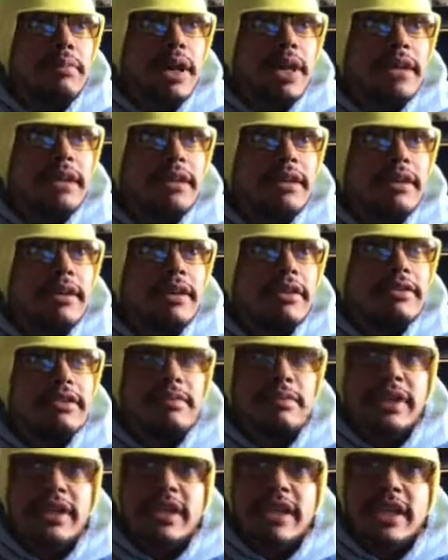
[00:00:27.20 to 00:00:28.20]
But
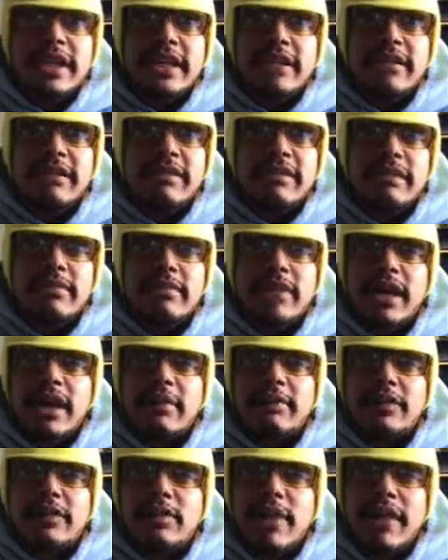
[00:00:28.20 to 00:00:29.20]
ultimately,
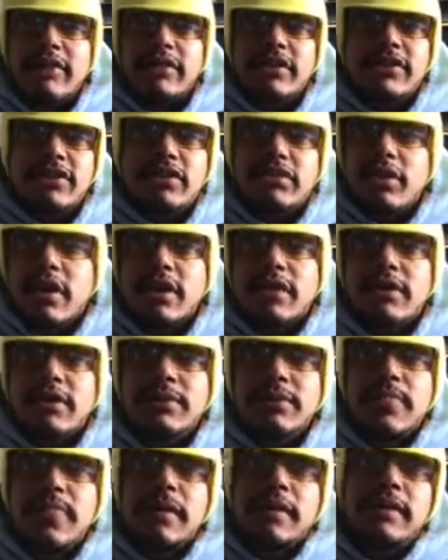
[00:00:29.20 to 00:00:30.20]
sometimes you have to
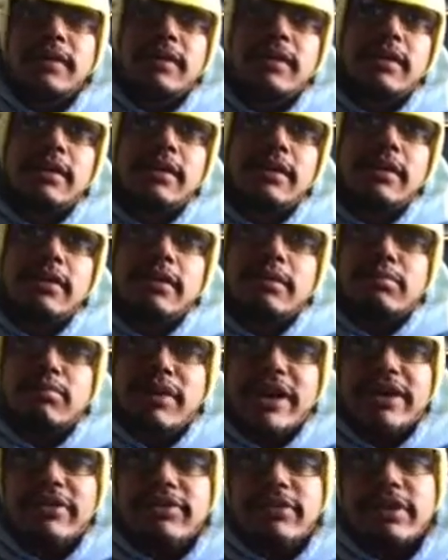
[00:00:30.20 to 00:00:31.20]
struggle to
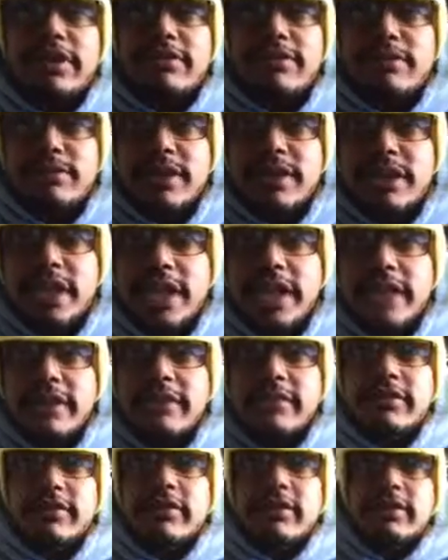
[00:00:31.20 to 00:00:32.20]
break free from the
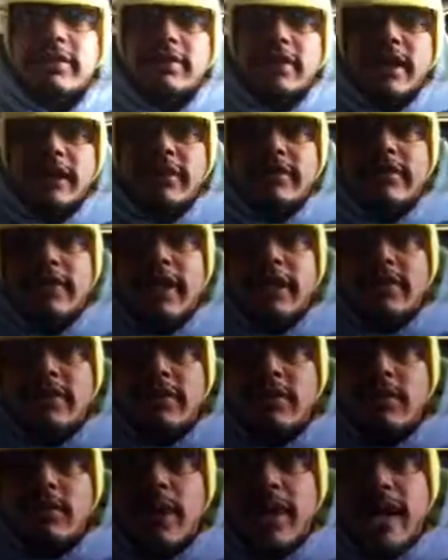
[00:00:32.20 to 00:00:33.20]
chains. That is that
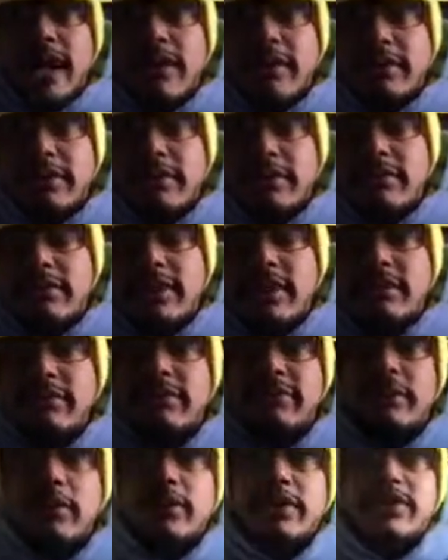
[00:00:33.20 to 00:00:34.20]
is the way out. Right?
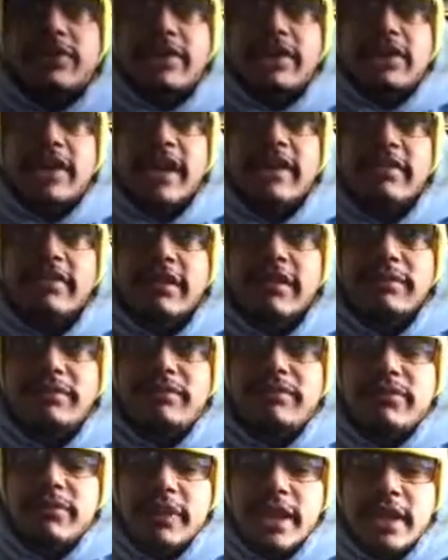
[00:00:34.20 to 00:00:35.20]
Focus intensely.
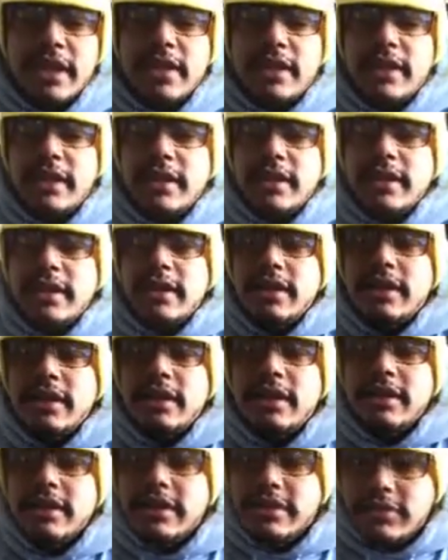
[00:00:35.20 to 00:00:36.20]

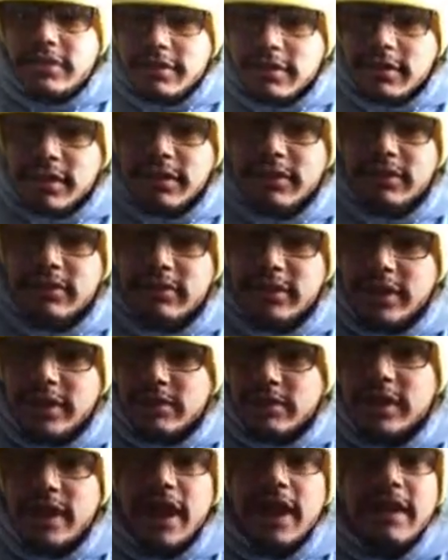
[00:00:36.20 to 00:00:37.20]
I teach you to live
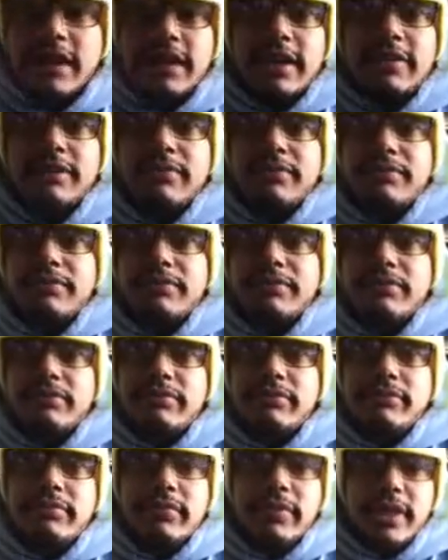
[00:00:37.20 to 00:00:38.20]
in reality,
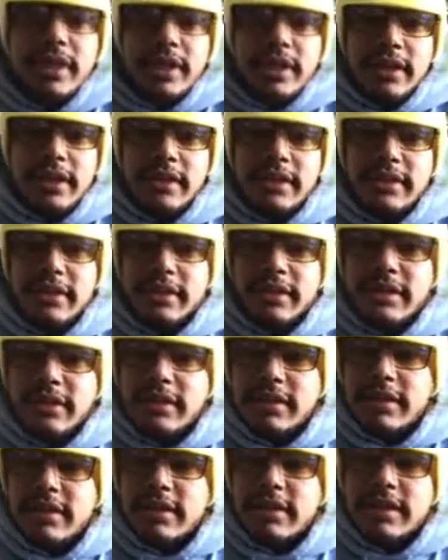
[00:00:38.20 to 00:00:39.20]
and
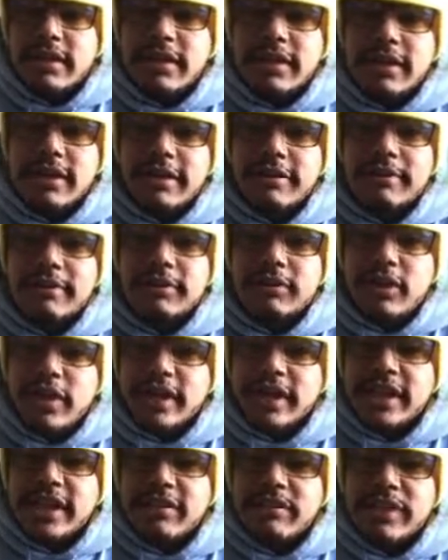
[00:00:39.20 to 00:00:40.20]

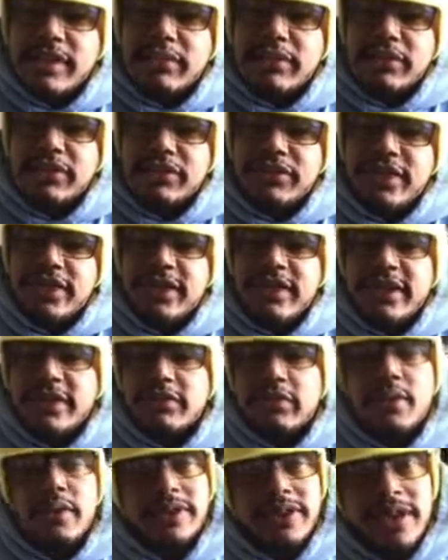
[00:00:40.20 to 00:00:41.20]
um, to get people to see
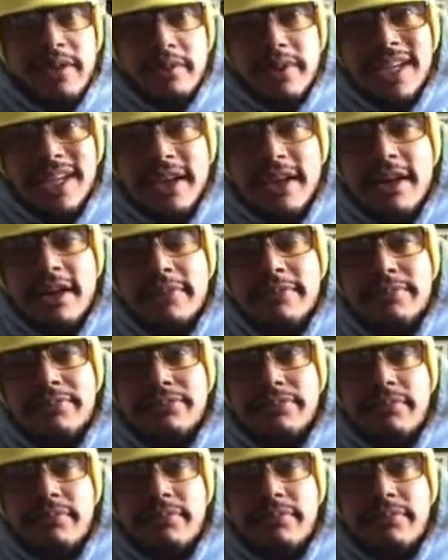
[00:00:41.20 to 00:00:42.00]
things for what they really are.